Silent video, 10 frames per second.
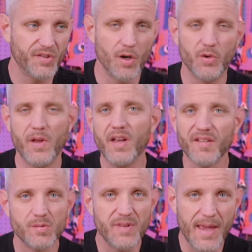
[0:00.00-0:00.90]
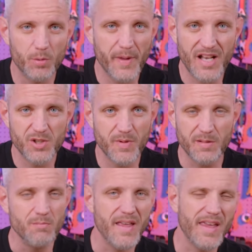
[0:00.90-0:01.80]
start doing custom cable
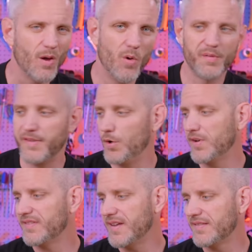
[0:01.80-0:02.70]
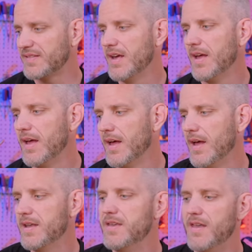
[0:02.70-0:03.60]
management and making holes so they don't exist,
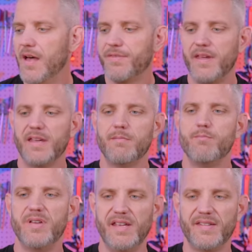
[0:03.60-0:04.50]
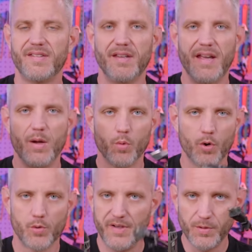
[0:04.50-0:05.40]
nothing beats a
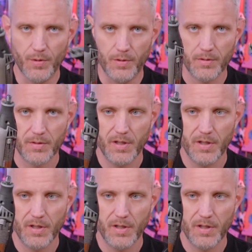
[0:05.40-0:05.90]
rotary tool.